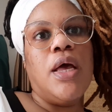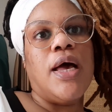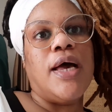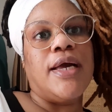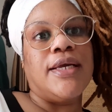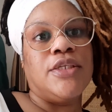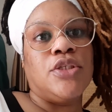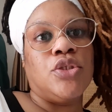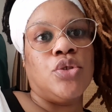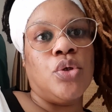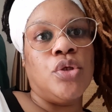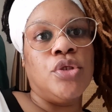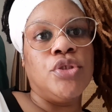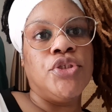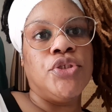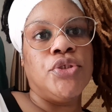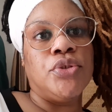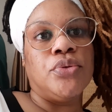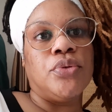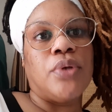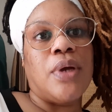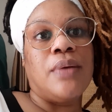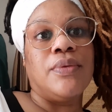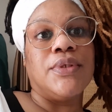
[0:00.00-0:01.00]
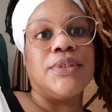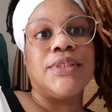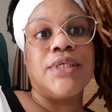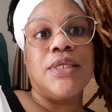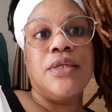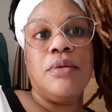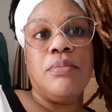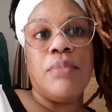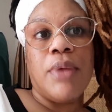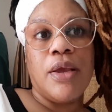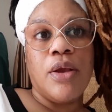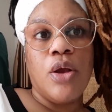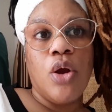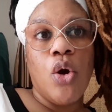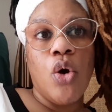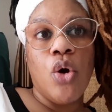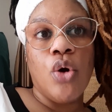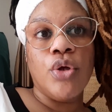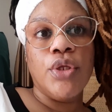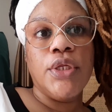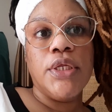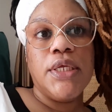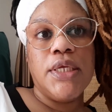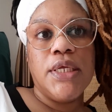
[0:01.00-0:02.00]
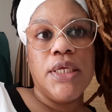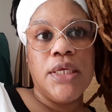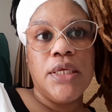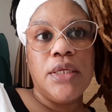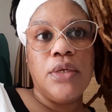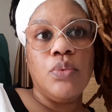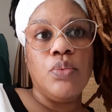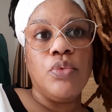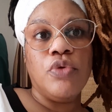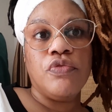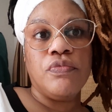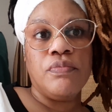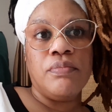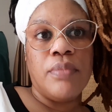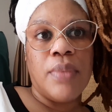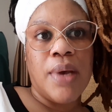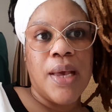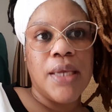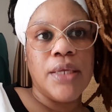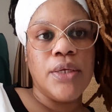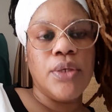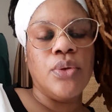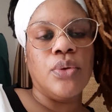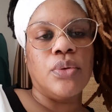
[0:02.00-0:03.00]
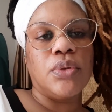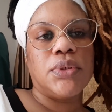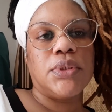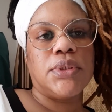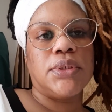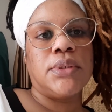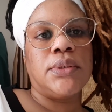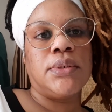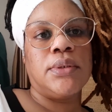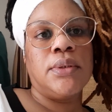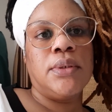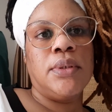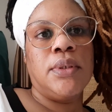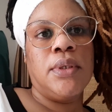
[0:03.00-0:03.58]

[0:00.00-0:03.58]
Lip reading: I told you I was sending my God in with my daughter.